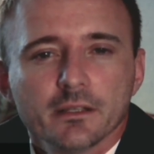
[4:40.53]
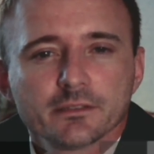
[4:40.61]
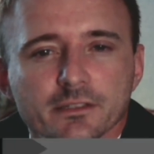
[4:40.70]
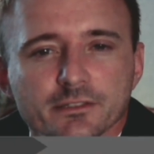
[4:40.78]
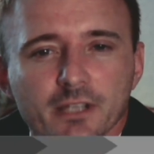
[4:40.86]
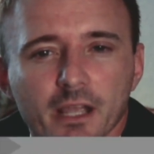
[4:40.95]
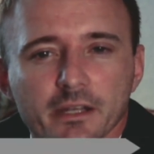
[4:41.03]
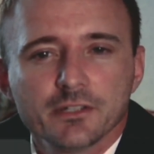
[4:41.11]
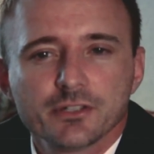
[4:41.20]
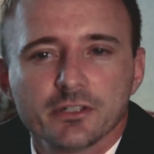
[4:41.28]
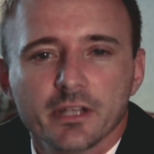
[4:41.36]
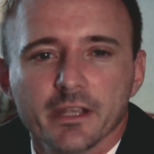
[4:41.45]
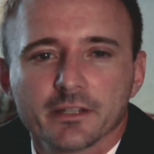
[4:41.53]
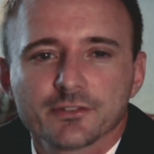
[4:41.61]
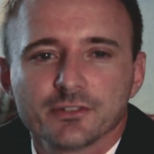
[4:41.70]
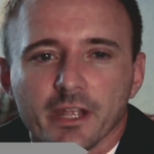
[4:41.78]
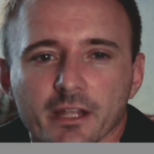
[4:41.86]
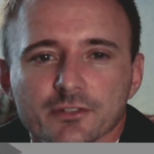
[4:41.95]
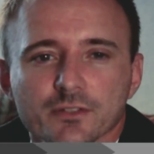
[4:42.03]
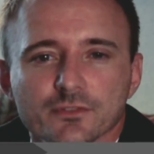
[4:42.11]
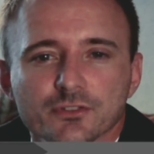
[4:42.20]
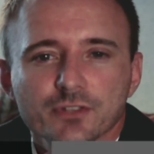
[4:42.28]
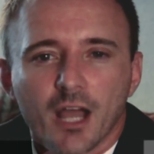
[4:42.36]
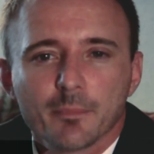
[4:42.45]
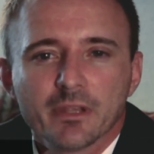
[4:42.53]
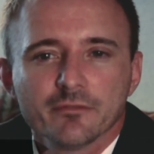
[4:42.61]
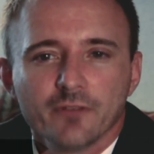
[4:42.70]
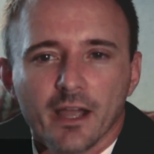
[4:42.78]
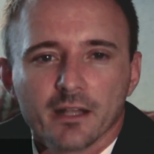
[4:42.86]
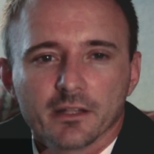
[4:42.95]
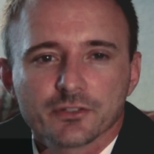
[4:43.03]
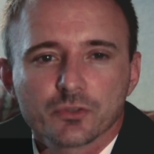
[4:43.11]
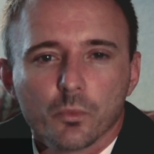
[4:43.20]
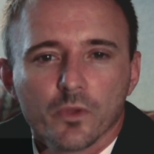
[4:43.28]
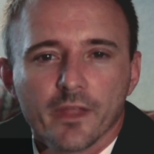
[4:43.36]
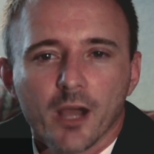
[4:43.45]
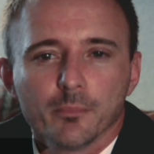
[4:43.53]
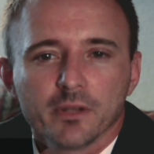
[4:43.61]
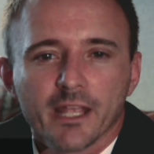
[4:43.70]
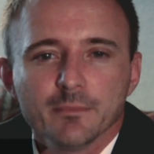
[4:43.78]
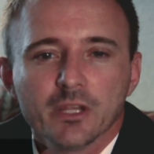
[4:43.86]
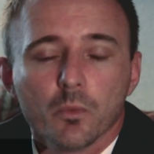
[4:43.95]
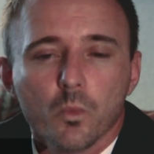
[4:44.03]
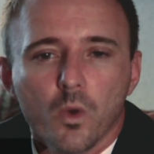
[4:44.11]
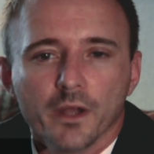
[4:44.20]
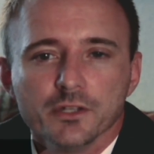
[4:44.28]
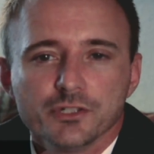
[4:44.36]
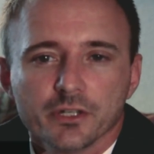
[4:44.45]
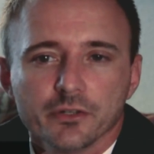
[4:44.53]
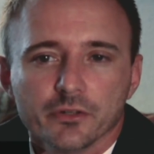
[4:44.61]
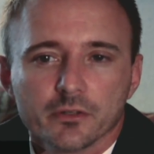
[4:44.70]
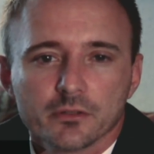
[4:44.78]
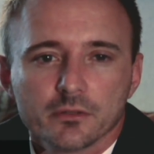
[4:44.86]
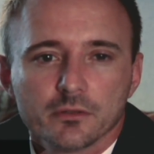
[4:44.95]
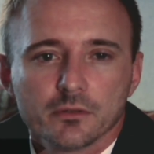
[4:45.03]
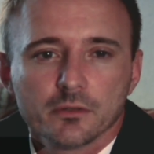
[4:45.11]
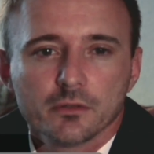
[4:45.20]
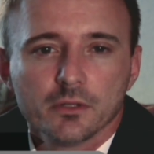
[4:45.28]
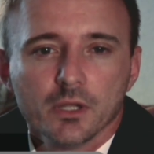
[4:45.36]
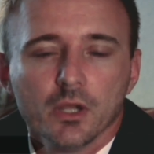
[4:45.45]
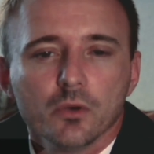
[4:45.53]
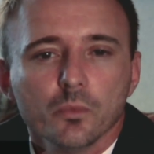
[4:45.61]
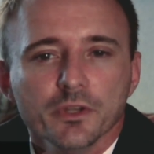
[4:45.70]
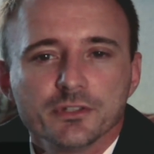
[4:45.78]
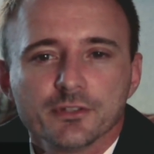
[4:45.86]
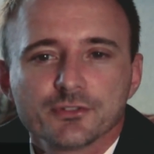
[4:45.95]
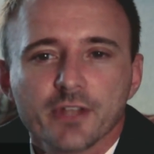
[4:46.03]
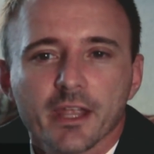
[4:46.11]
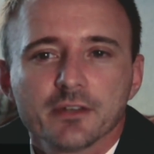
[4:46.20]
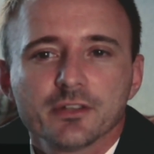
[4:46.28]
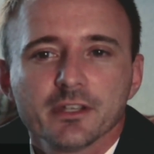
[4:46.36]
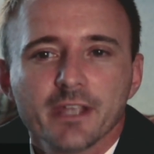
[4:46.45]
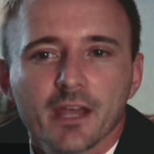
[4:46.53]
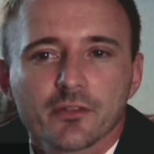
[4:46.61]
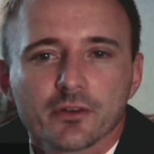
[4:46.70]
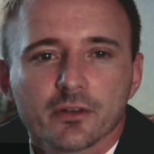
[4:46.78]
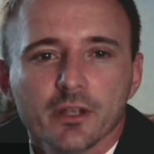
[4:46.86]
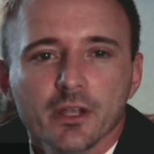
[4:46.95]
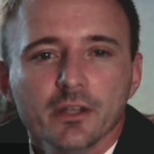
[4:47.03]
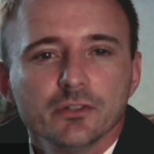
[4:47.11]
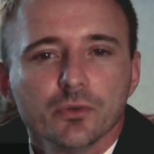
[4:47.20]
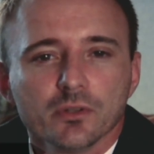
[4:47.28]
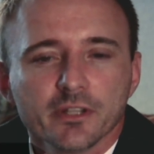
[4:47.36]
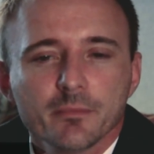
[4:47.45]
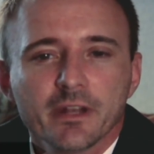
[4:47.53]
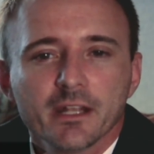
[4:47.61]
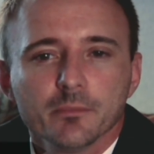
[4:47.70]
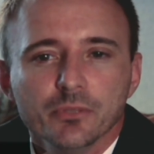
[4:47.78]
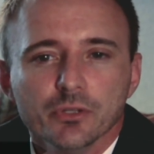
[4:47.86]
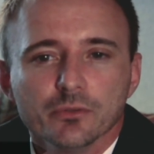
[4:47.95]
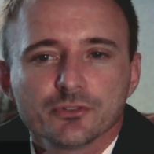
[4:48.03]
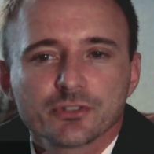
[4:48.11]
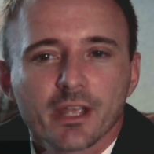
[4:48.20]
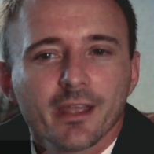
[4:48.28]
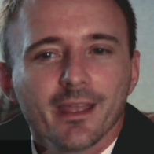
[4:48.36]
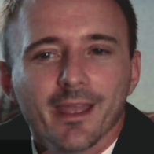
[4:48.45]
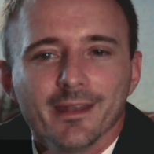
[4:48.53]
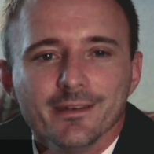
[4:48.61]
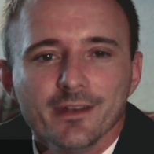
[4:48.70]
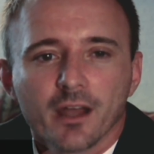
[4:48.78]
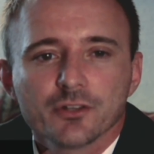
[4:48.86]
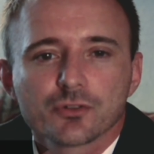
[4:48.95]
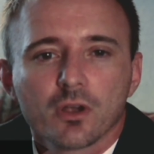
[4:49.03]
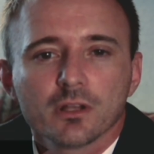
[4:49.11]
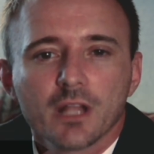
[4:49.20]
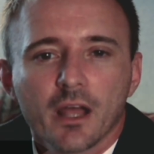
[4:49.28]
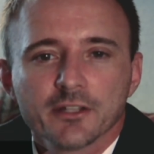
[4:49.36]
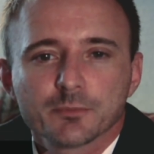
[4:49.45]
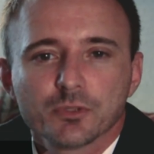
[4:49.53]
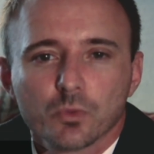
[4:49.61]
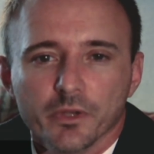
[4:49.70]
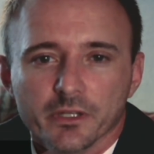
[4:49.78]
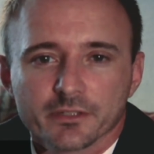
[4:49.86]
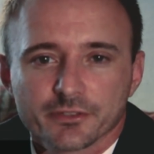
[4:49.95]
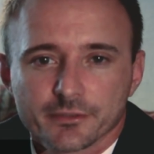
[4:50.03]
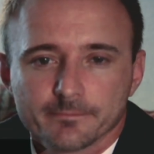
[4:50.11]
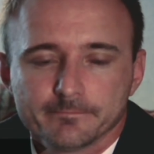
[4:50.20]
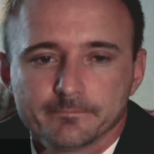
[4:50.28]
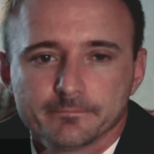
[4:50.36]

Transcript: Society should take a stance of stopping violence without blaming one gender. We should stand together to eliminate abuse and not draw lines between us.